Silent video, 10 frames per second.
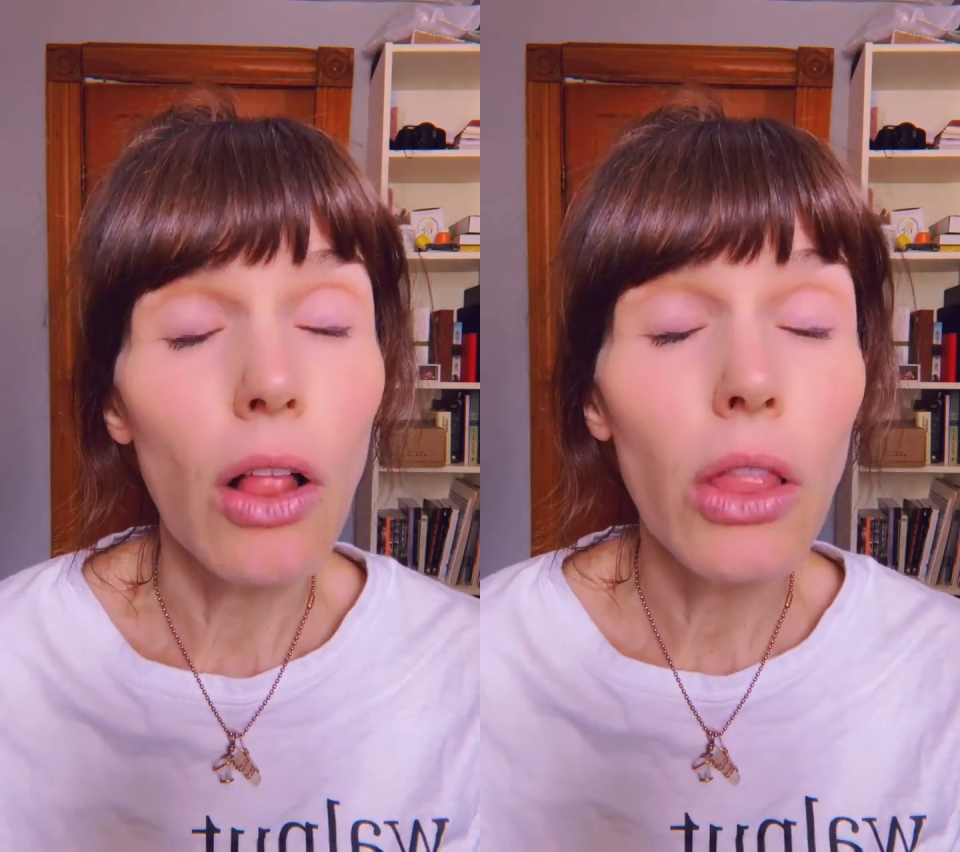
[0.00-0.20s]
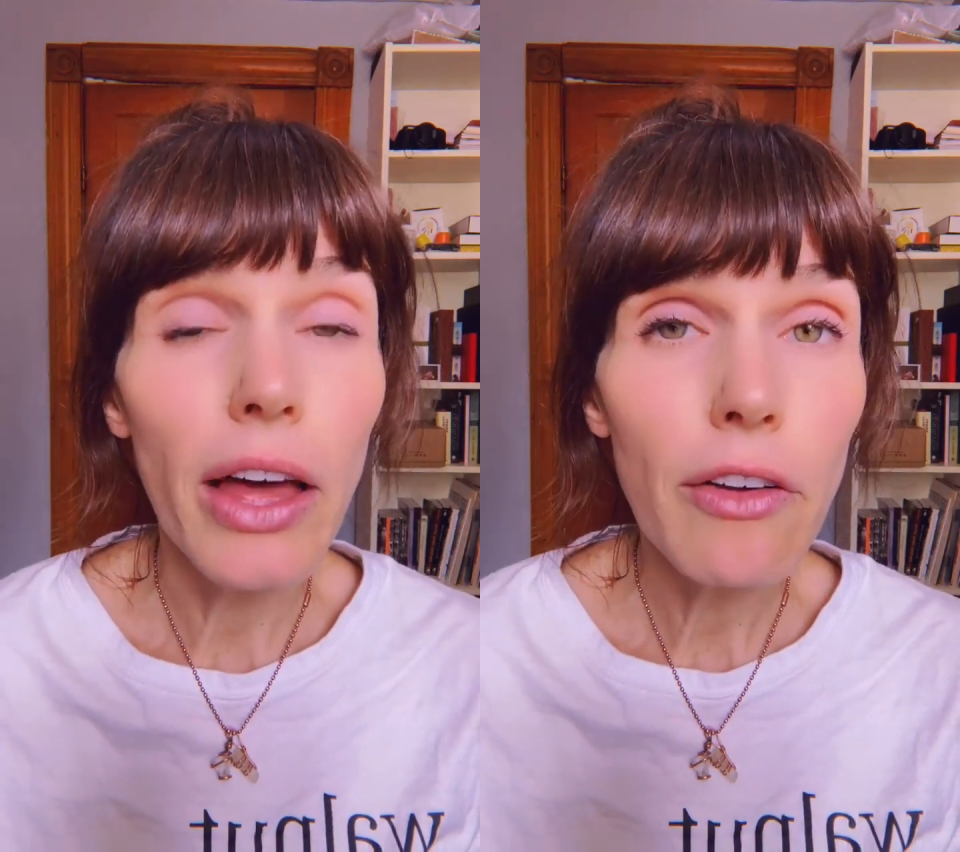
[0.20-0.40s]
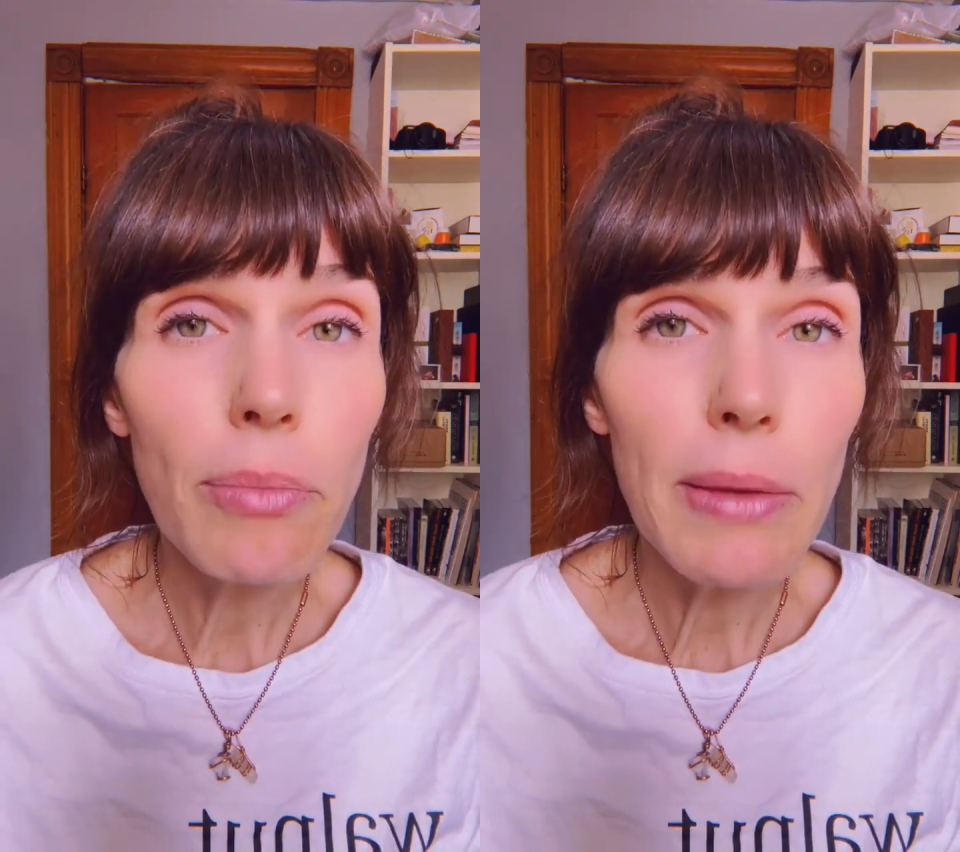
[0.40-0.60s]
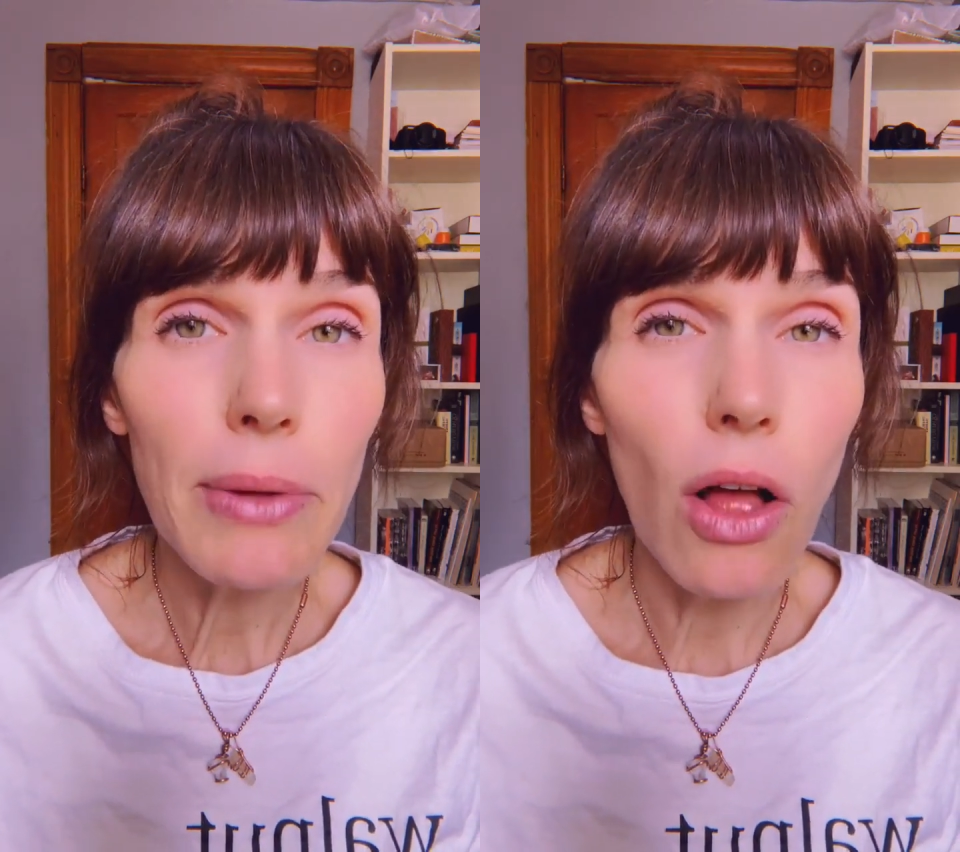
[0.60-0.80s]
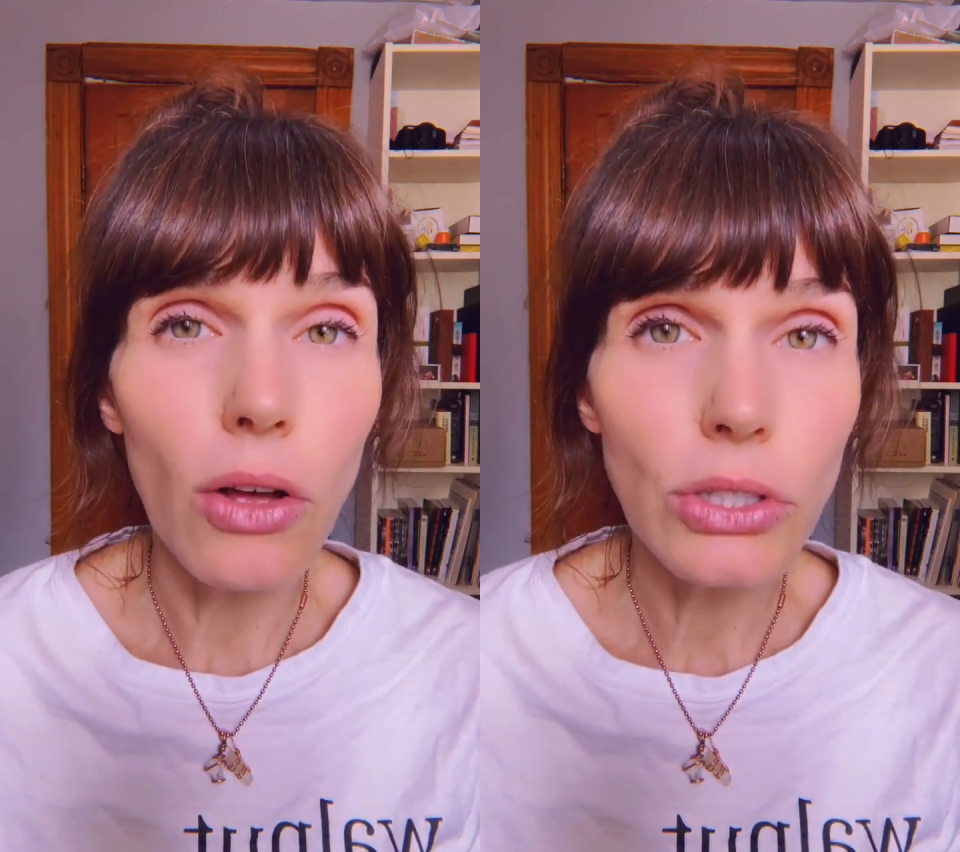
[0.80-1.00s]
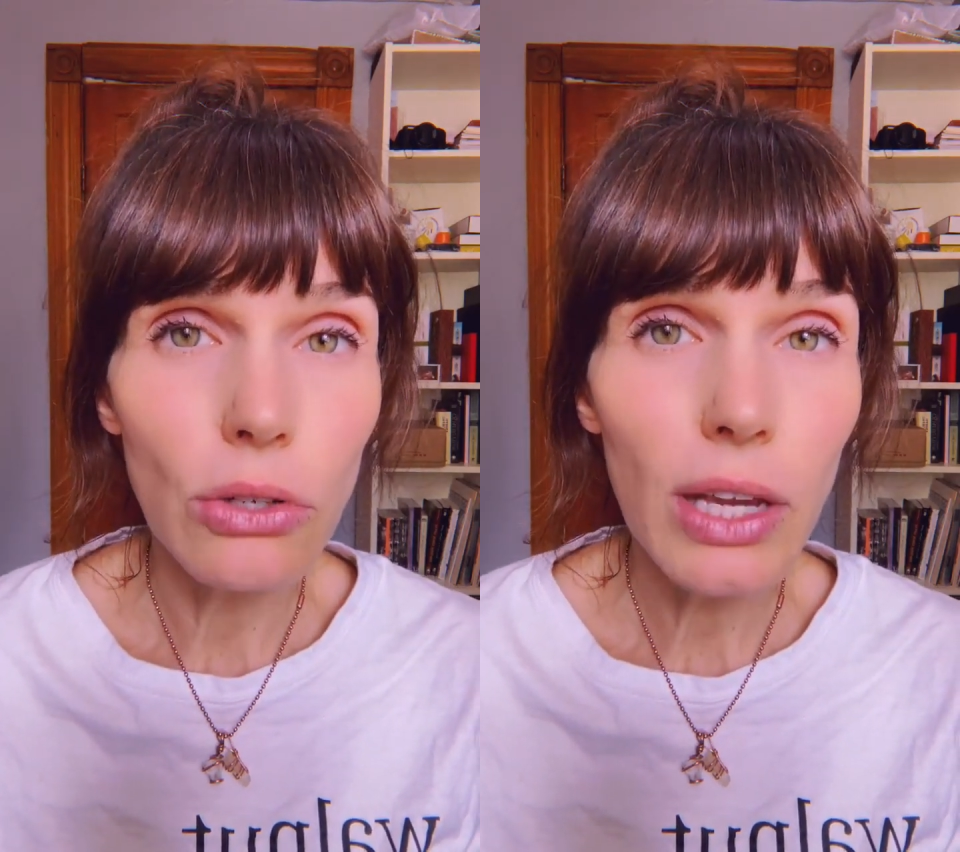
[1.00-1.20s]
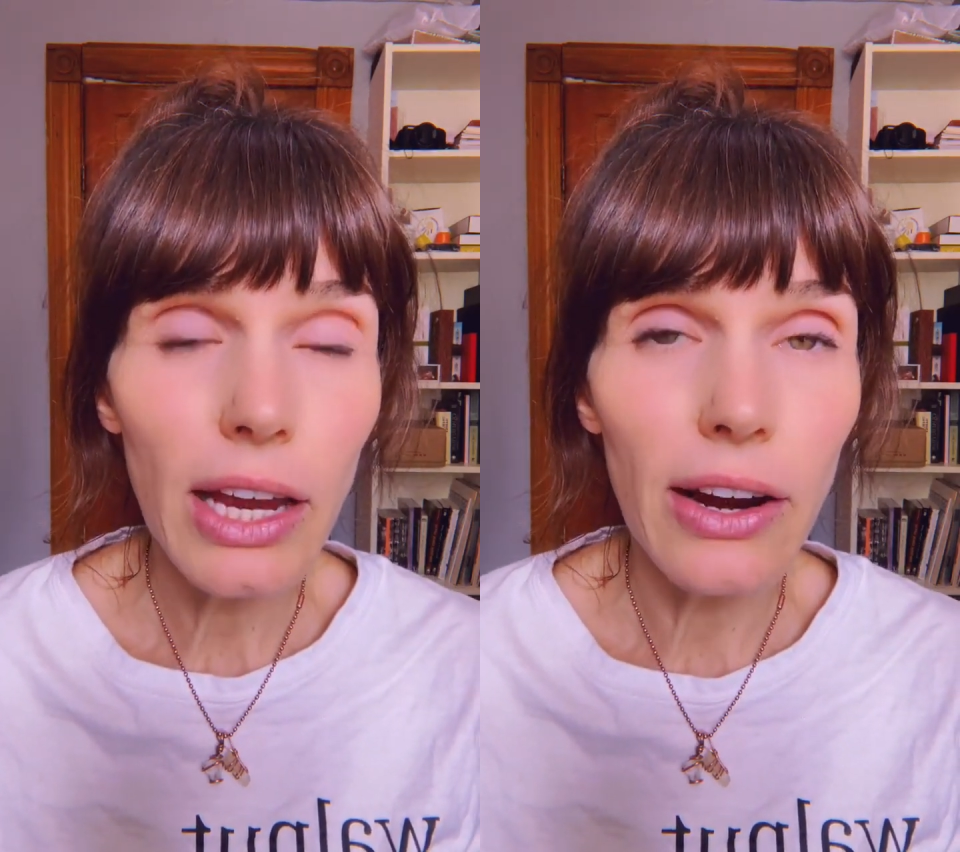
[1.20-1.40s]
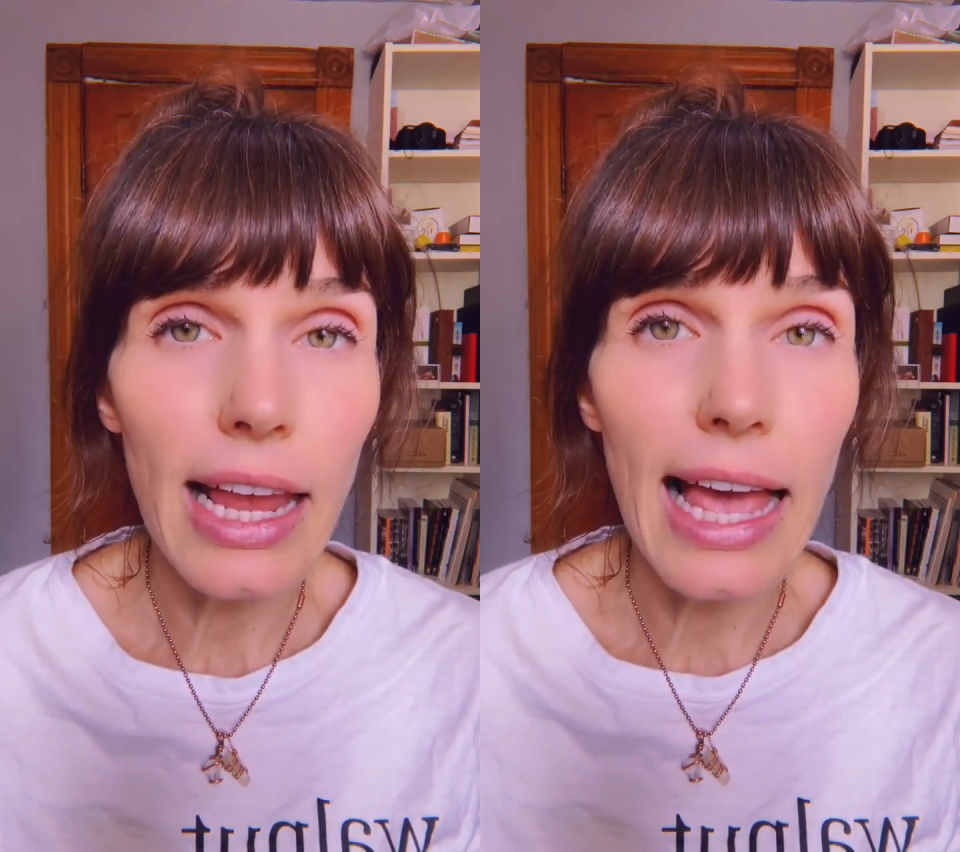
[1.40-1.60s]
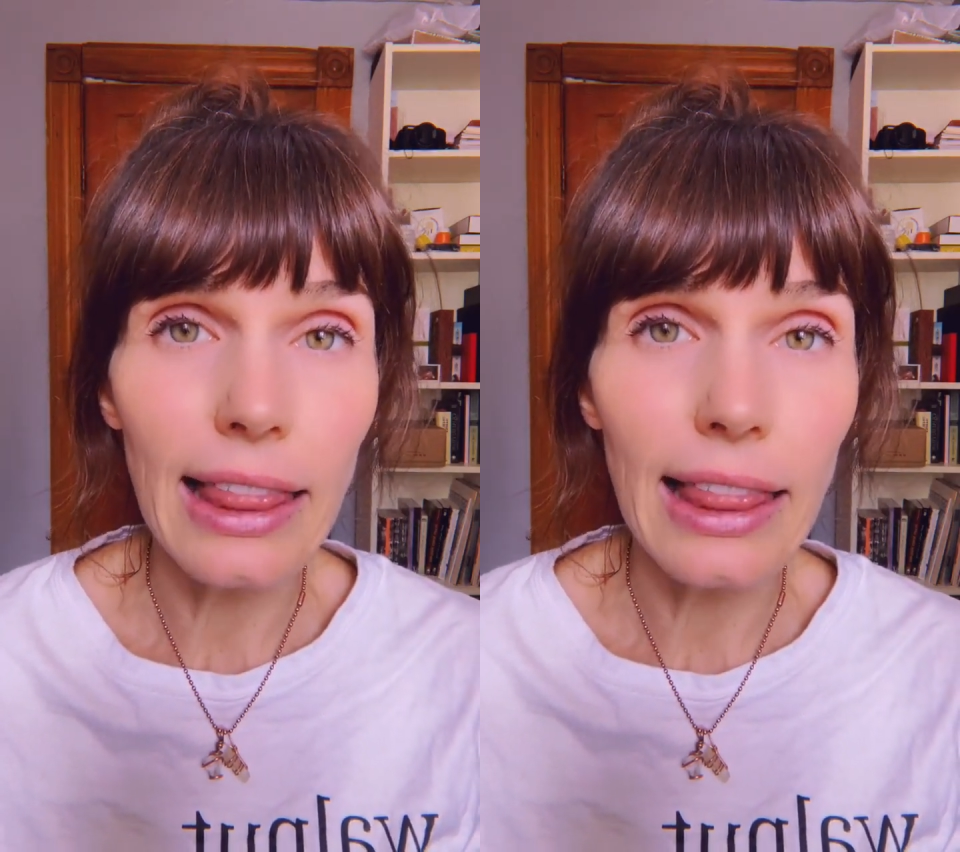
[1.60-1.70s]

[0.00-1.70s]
A lot of people also carry